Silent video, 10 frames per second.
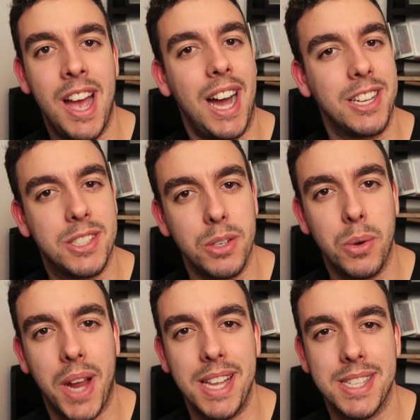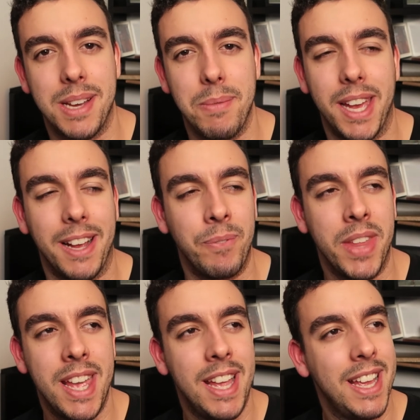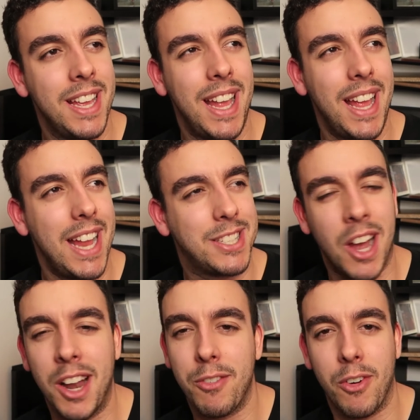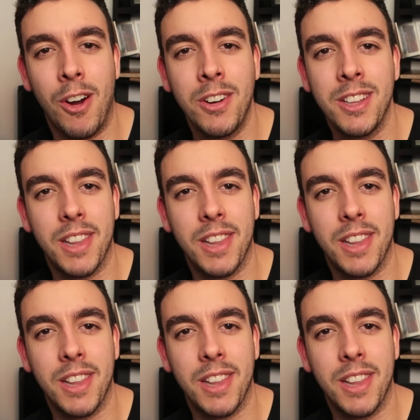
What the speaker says: I still get something, it's kind of wrong,